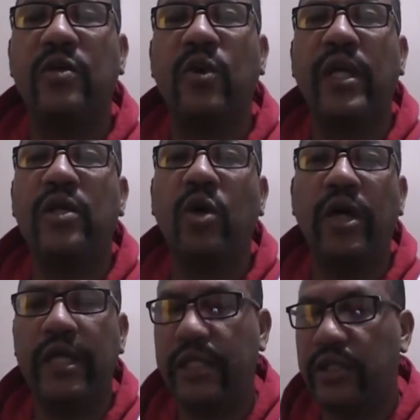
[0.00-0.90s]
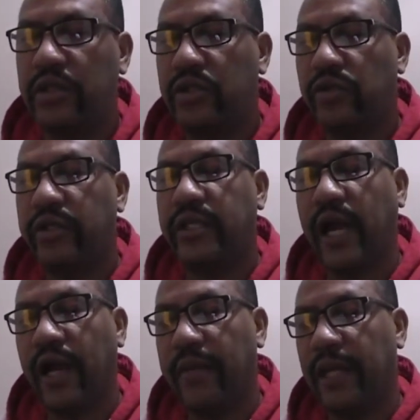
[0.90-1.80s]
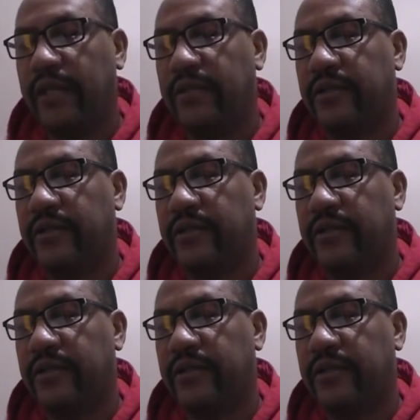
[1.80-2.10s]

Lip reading: when going into retirement.